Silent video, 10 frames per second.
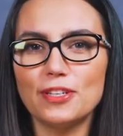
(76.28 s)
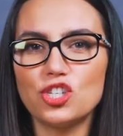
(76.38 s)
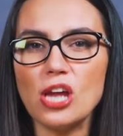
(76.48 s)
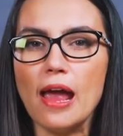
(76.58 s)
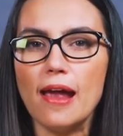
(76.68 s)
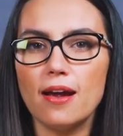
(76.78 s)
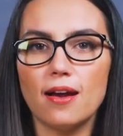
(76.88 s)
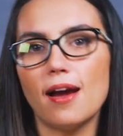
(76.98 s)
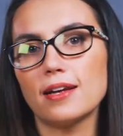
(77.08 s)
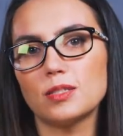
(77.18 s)
up a
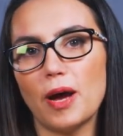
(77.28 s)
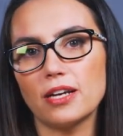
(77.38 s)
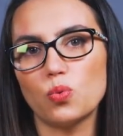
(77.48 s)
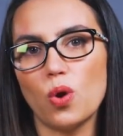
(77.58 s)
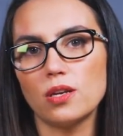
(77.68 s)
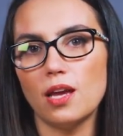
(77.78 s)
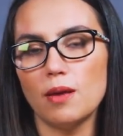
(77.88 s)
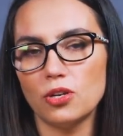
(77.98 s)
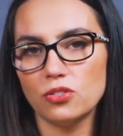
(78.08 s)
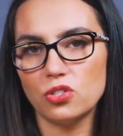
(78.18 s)
chair, Xbox One
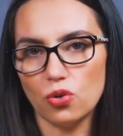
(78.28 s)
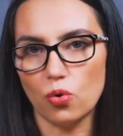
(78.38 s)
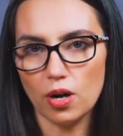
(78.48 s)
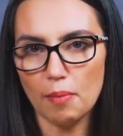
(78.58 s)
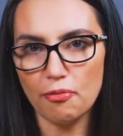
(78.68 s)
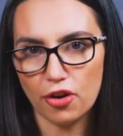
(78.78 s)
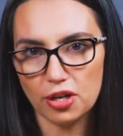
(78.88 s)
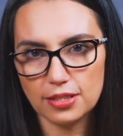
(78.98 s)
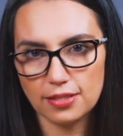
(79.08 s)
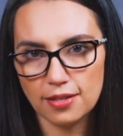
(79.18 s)
gamers, you're up
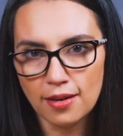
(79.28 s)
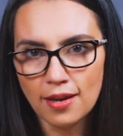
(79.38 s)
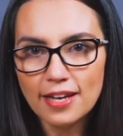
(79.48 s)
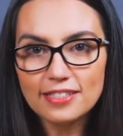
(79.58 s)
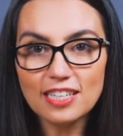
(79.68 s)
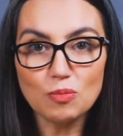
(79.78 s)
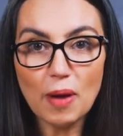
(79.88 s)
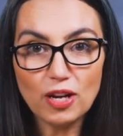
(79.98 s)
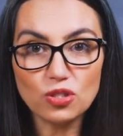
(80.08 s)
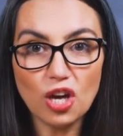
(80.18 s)
first. Since
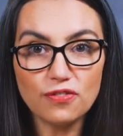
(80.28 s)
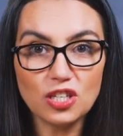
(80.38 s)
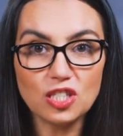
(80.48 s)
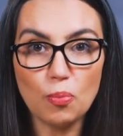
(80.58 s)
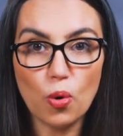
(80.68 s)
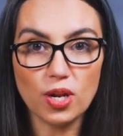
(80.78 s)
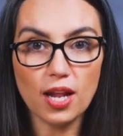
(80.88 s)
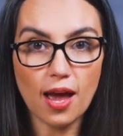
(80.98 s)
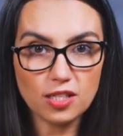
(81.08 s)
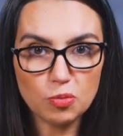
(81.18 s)
Microsoft has supported
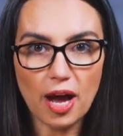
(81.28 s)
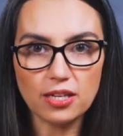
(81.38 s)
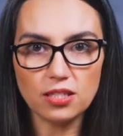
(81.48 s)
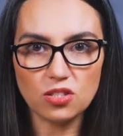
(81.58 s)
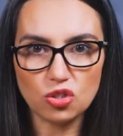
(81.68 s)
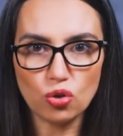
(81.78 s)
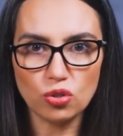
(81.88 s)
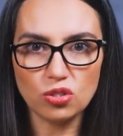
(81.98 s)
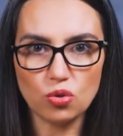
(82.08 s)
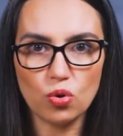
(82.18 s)
Xbox
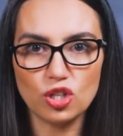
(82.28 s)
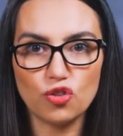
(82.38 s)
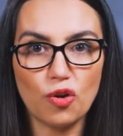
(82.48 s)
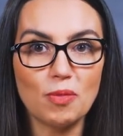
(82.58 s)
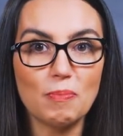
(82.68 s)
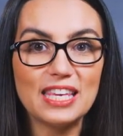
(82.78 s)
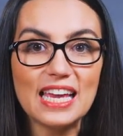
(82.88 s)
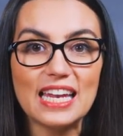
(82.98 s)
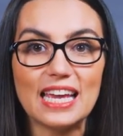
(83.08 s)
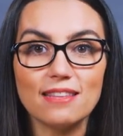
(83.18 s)
external storage from the
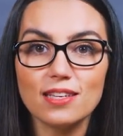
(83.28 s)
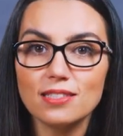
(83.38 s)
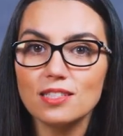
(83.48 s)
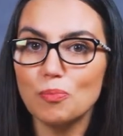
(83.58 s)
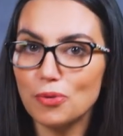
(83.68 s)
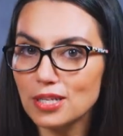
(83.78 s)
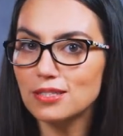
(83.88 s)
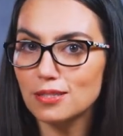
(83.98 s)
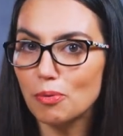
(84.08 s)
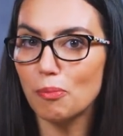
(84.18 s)
beginning, this is a pretty
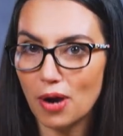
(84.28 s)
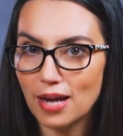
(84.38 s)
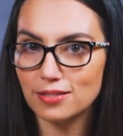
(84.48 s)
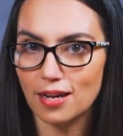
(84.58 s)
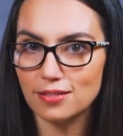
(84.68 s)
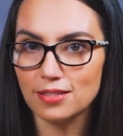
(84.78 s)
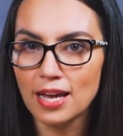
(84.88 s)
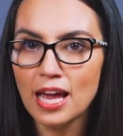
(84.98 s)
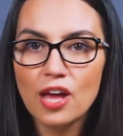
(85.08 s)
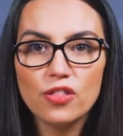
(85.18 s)
simple process.
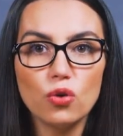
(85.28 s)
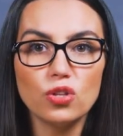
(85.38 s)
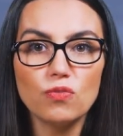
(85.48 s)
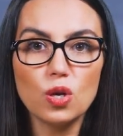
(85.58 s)
The only